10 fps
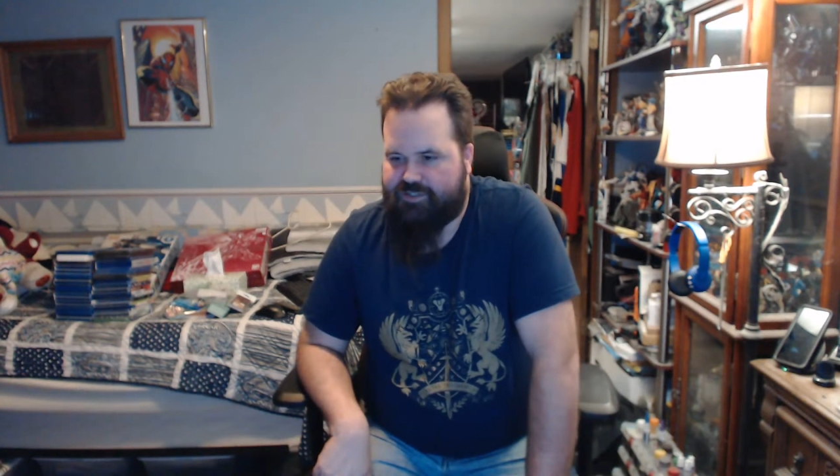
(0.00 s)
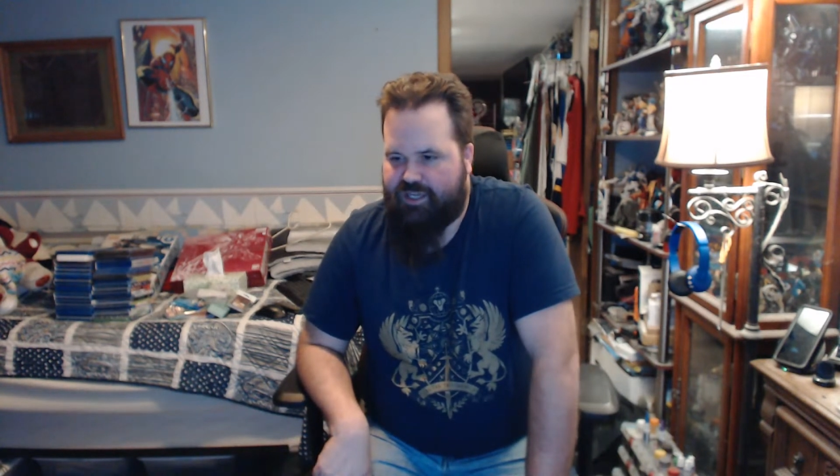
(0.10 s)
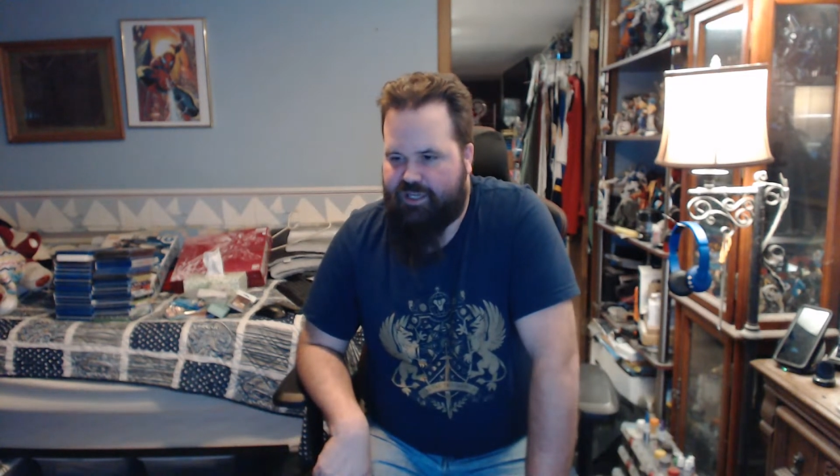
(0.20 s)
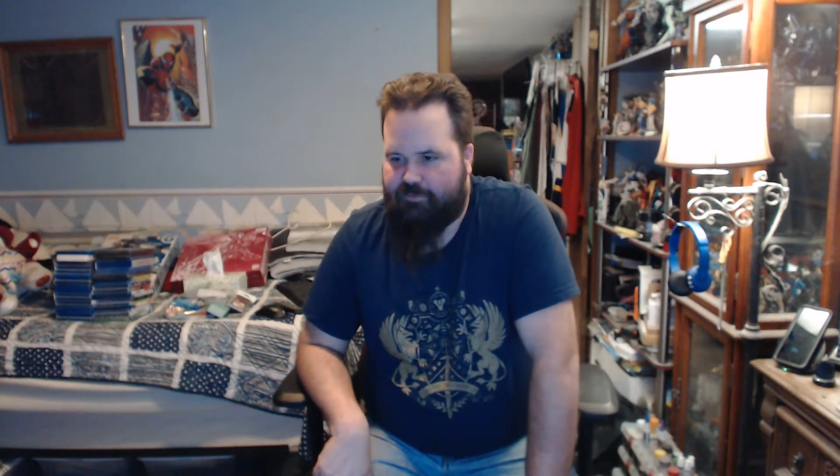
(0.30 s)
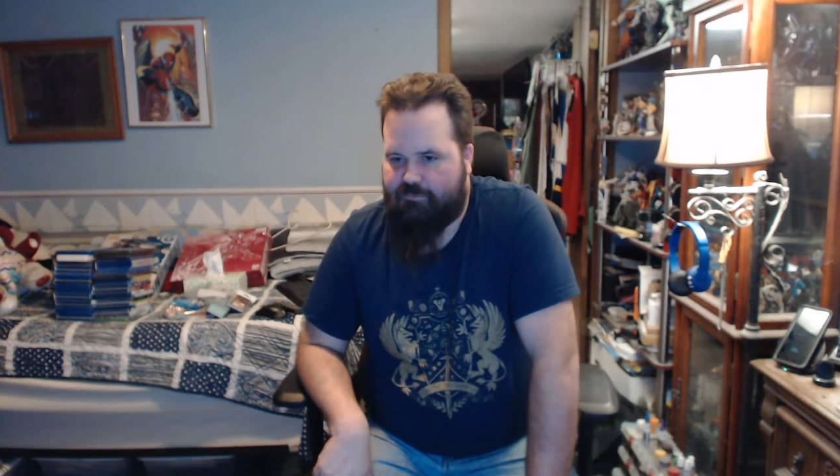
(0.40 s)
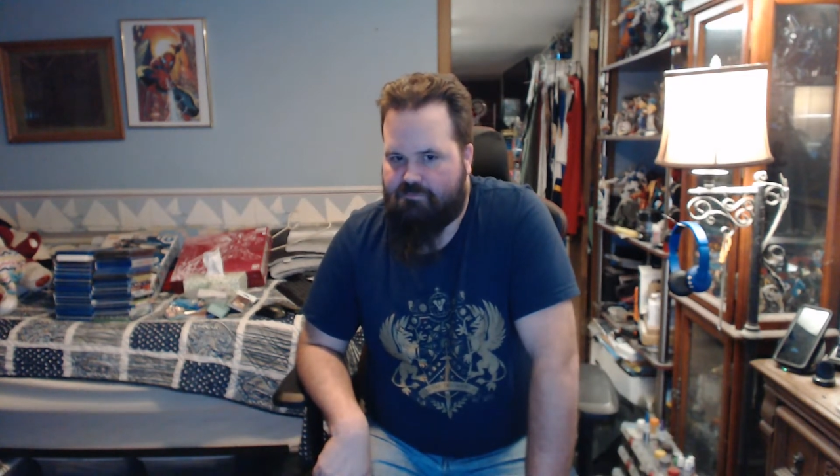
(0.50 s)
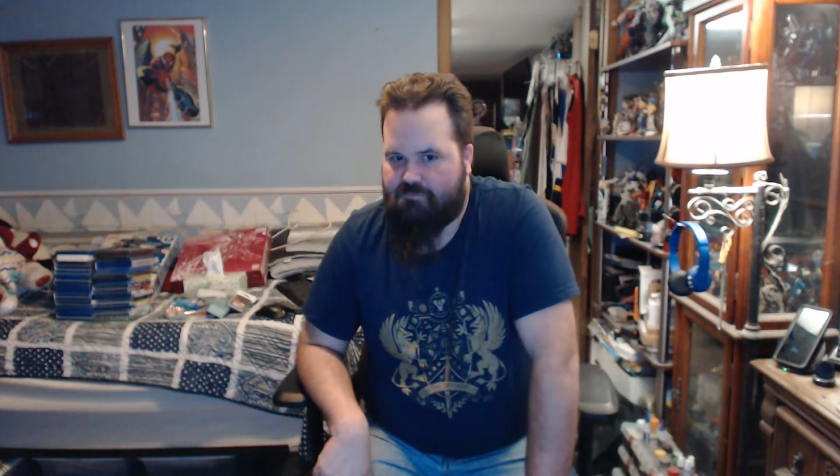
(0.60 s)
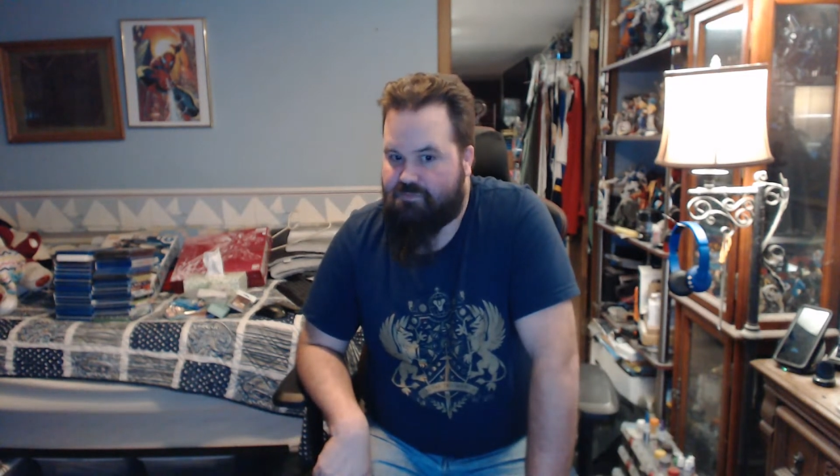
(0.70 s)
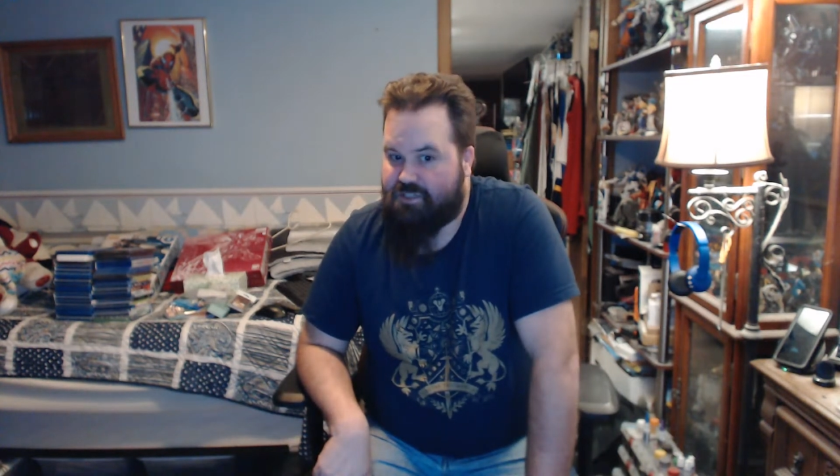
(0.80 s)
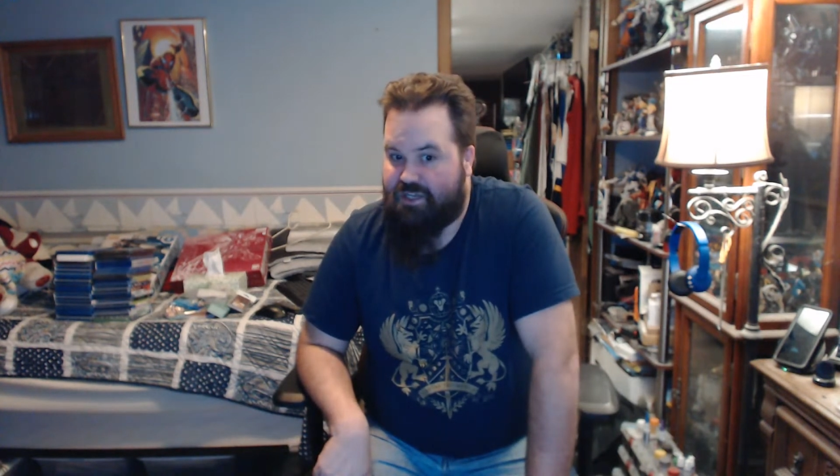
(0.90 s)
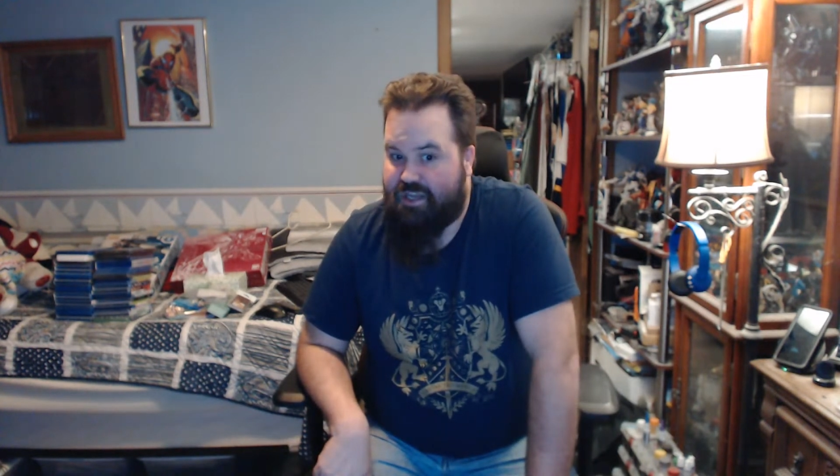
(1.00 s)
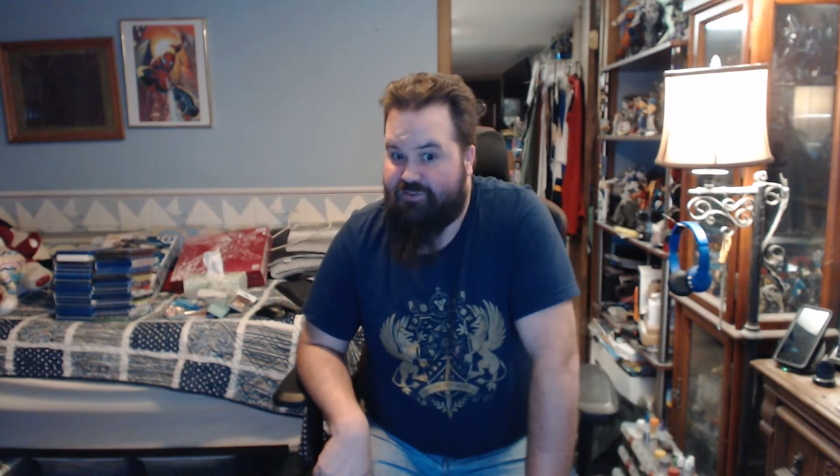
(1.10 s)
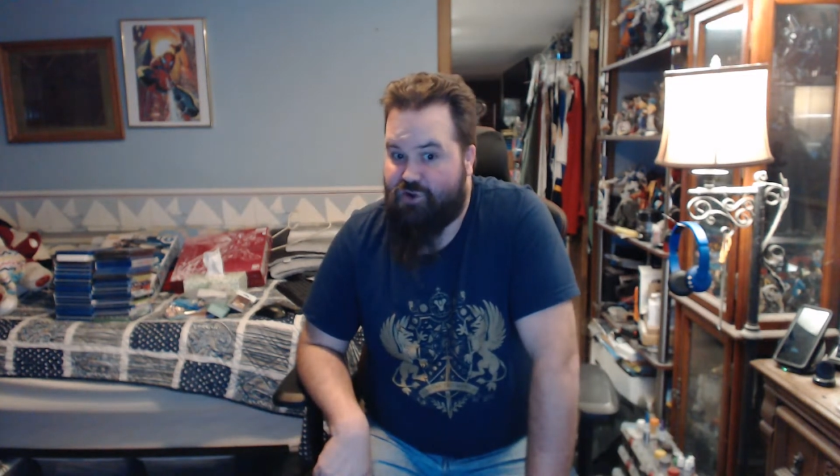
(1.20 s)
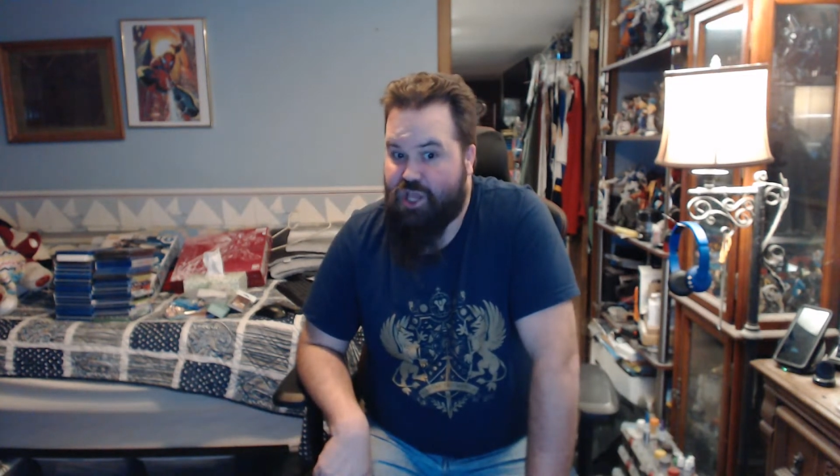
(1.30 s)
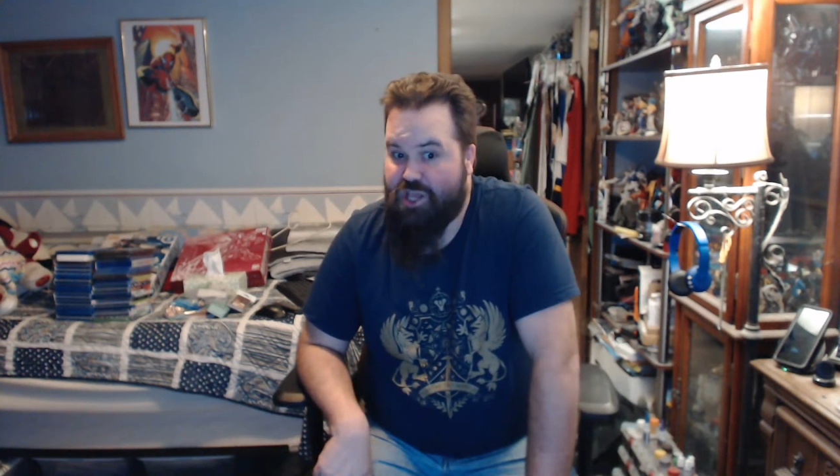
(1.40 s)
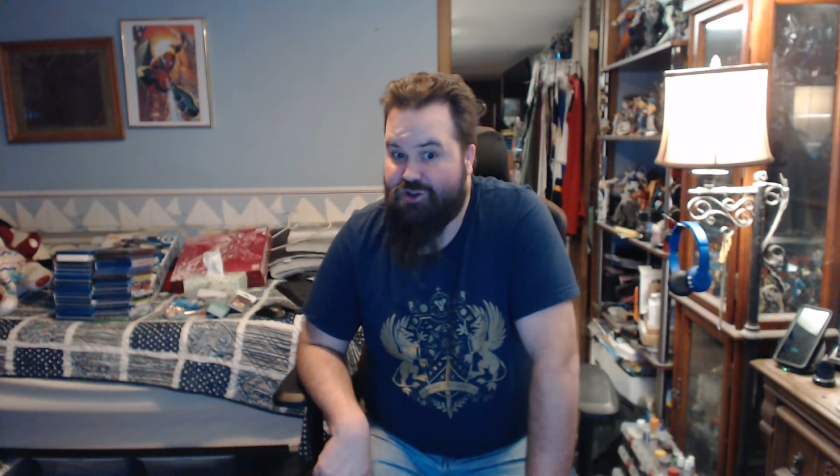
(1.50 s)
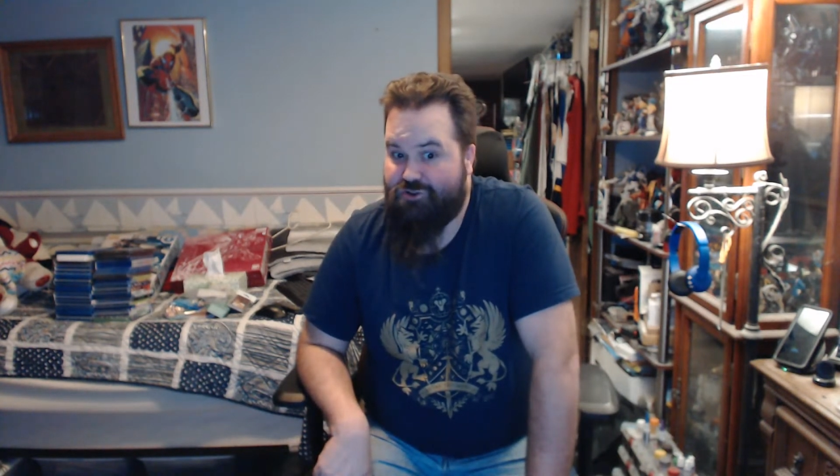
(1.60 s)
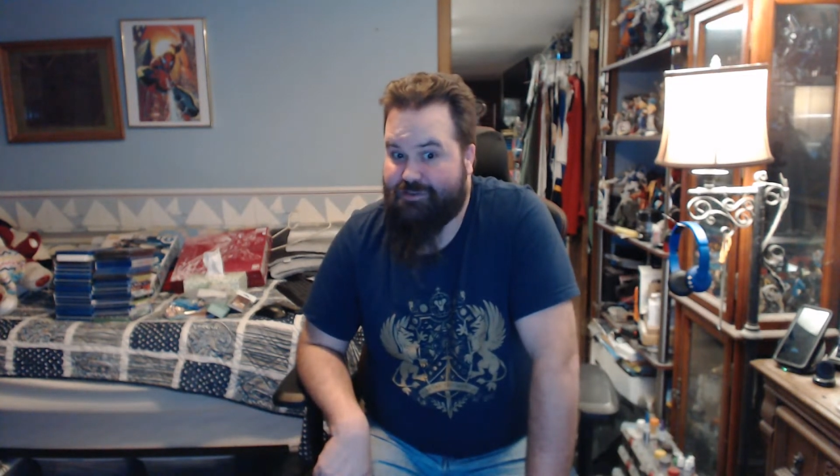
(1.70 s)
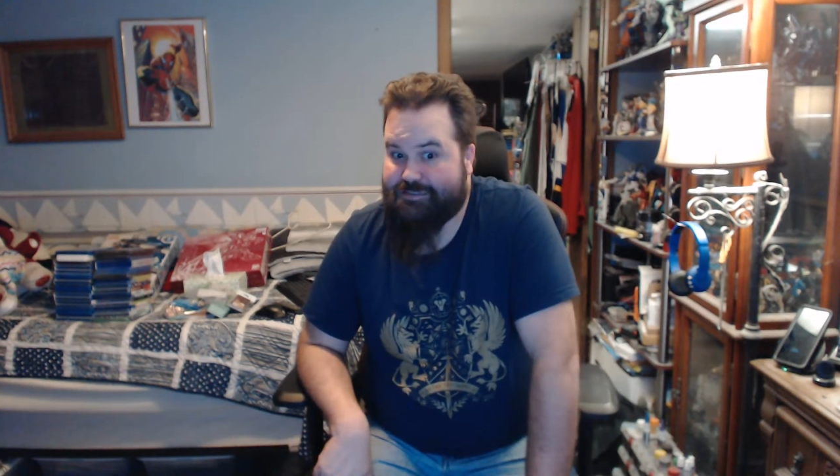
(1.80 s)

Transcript: again? You never know.